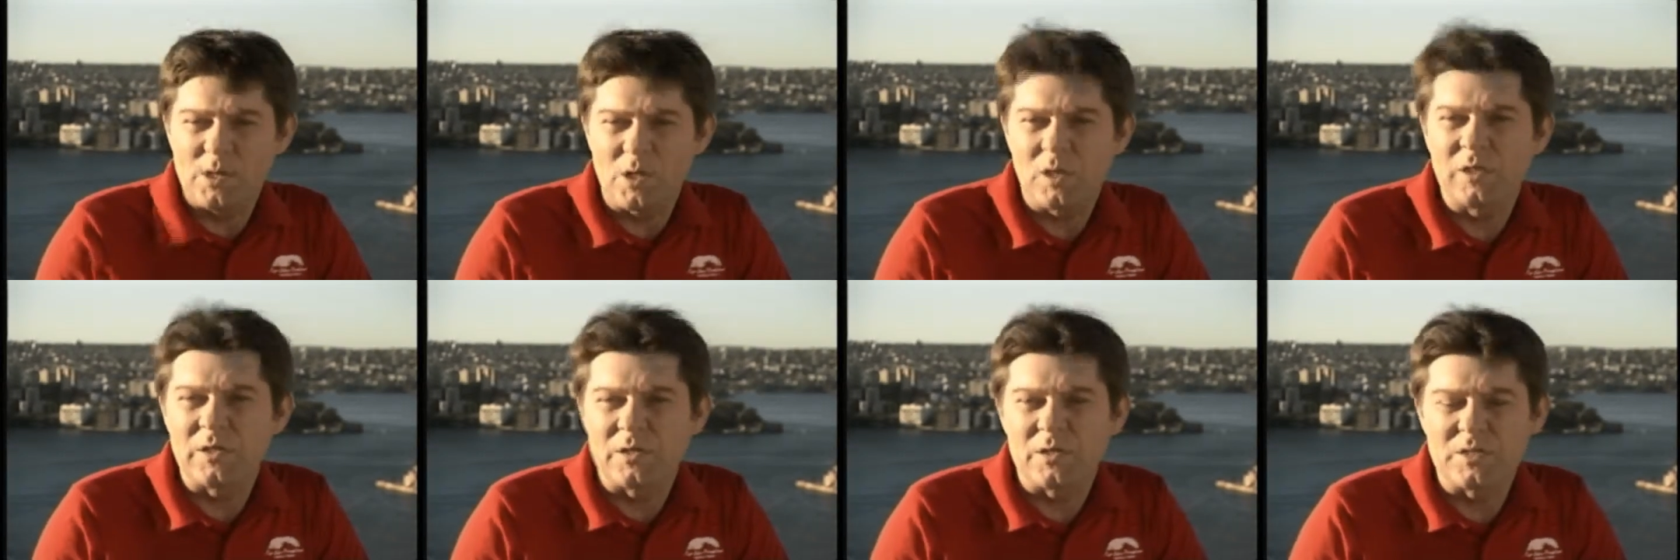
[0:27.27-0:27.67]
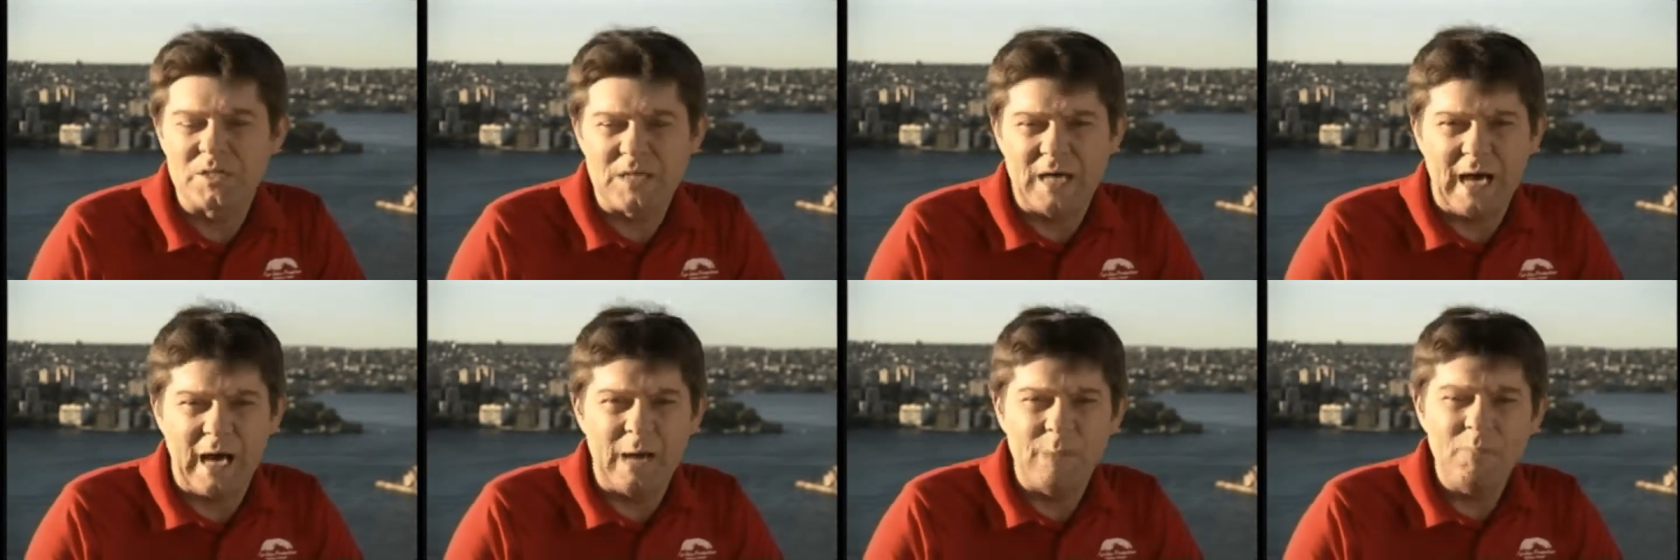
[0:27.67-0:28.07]
earlier
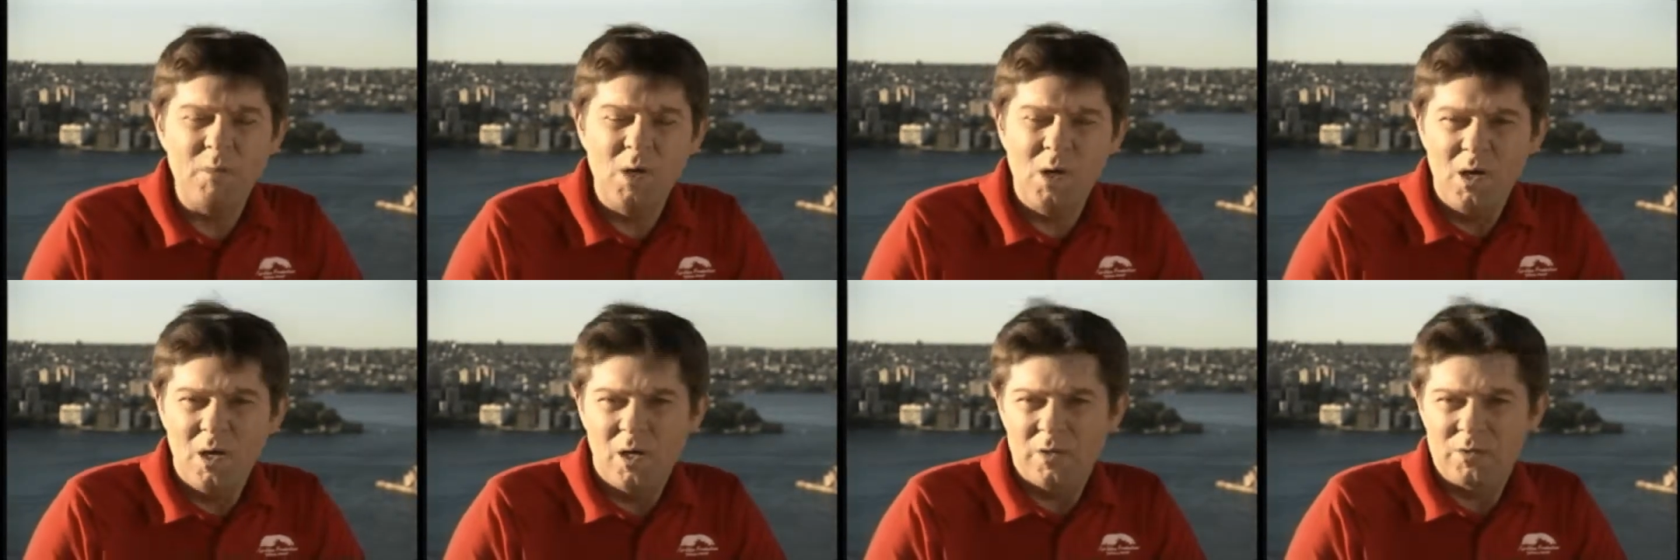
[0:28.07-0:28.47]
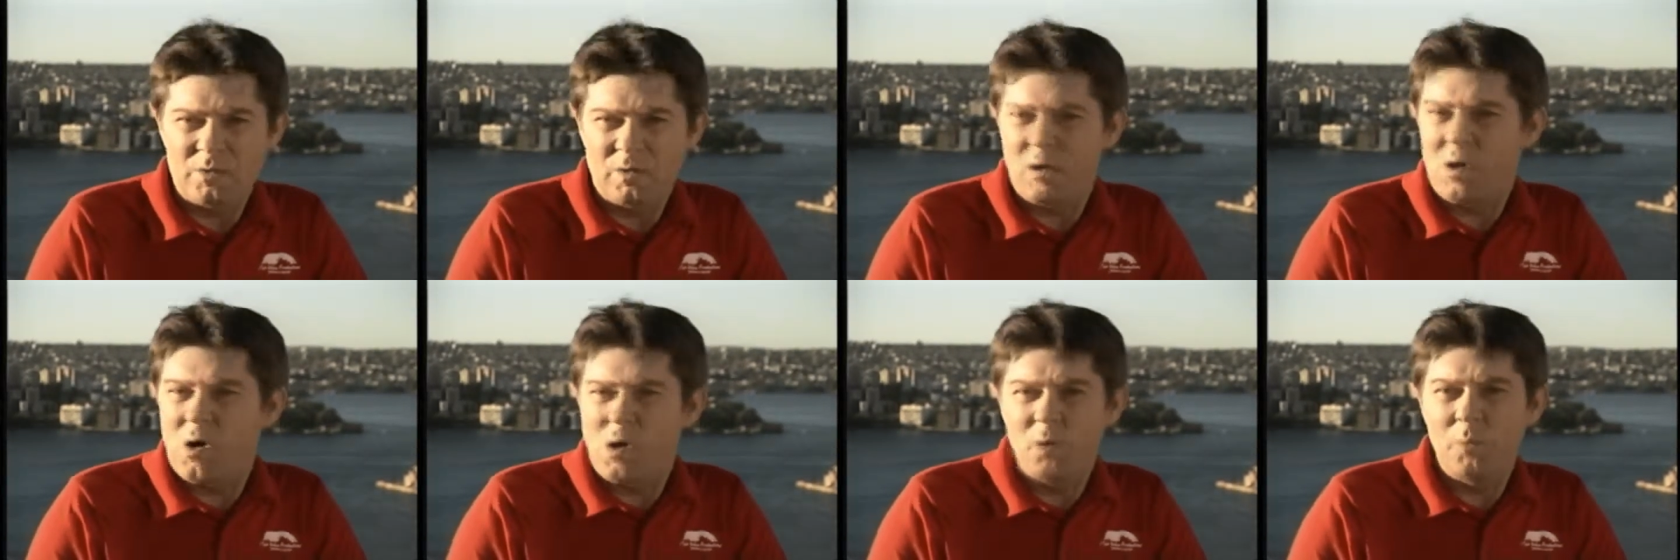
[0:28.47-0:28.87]
time to
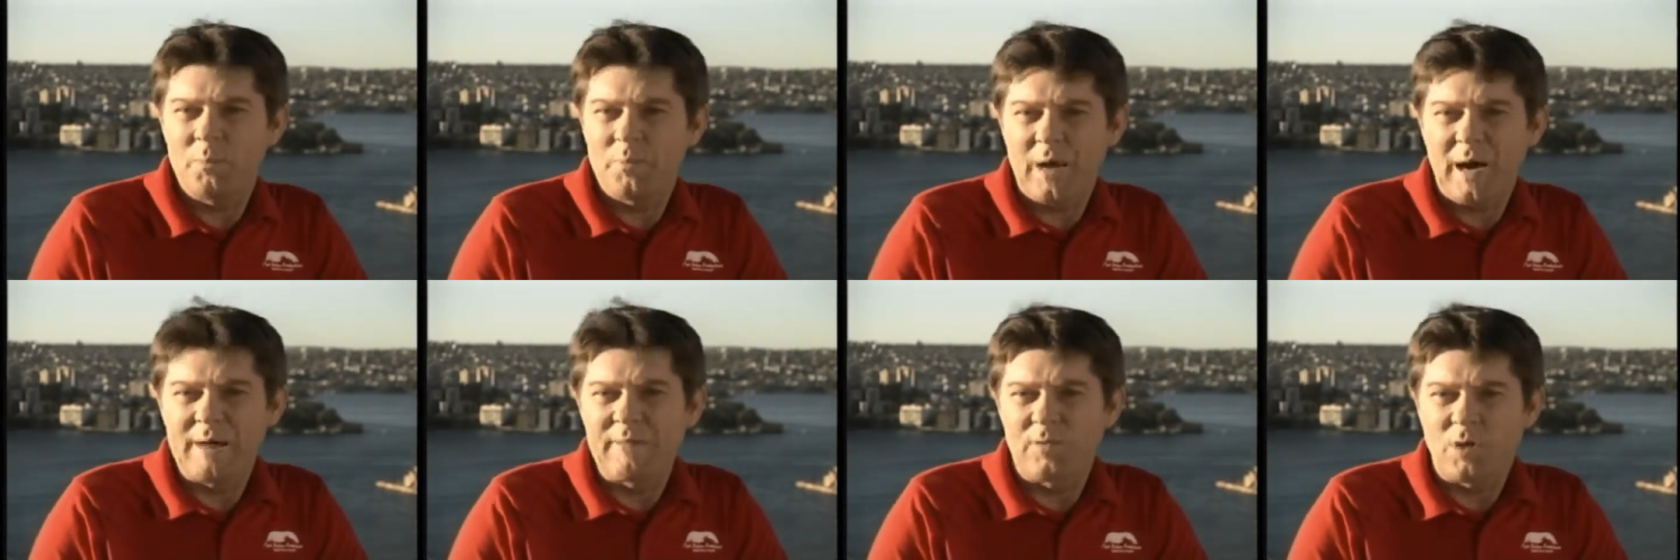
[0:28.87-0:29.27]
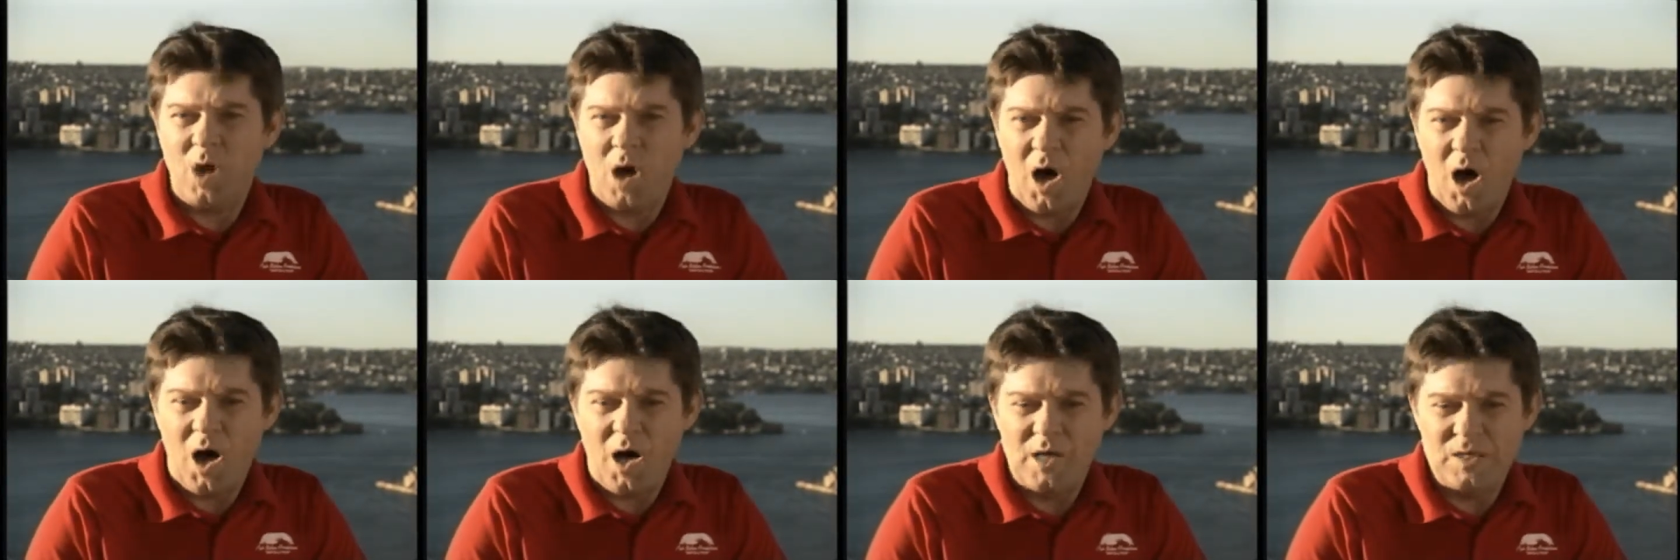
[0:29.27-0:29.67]
our own private
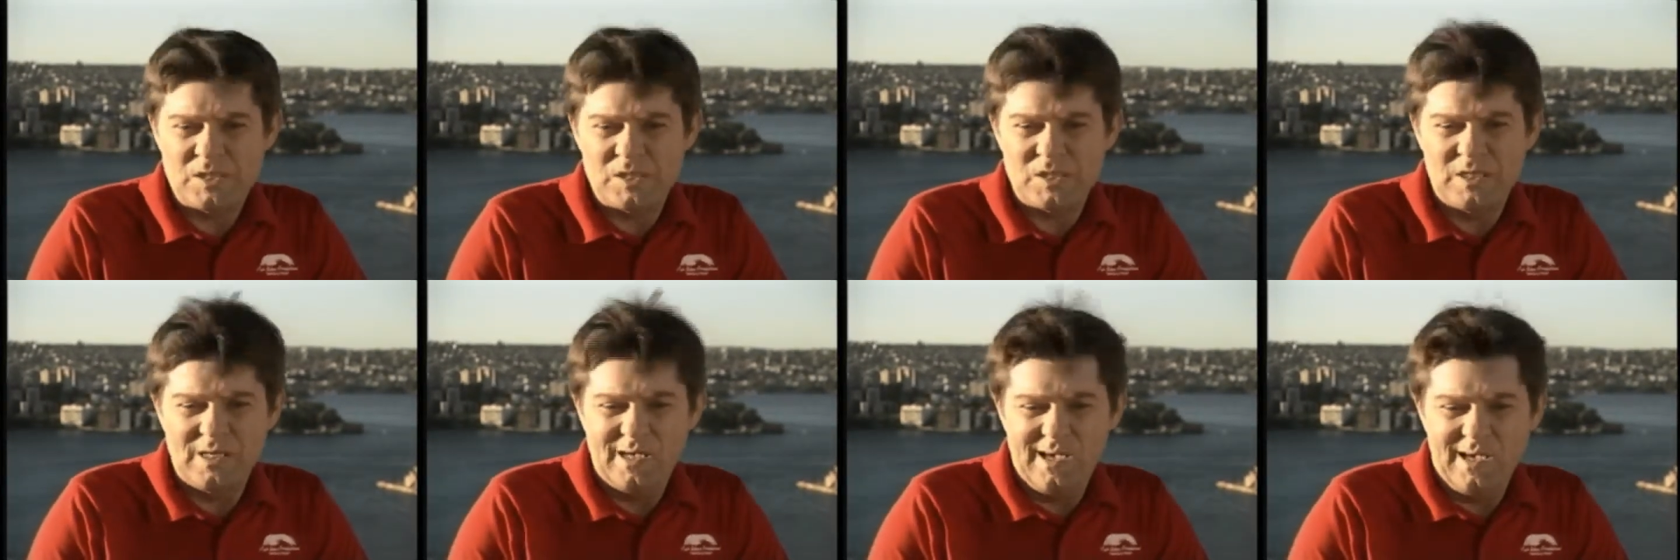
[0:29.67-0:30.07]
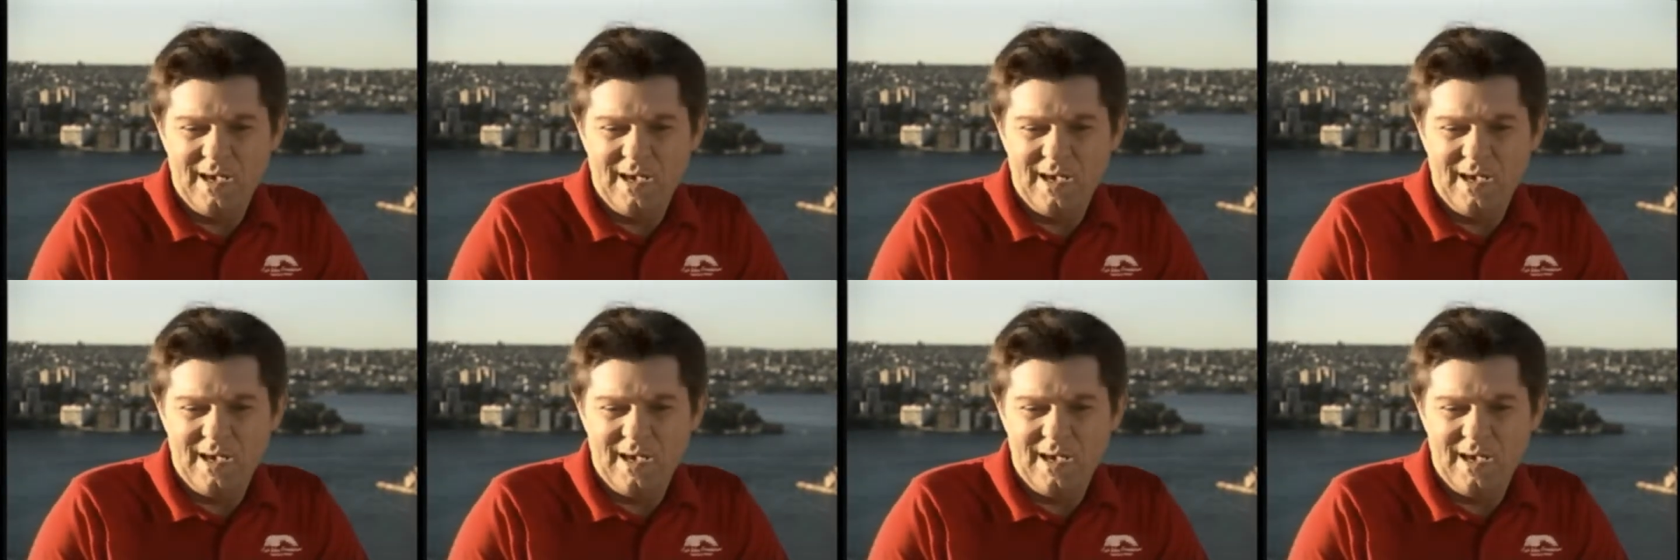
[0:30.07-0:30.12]
Oz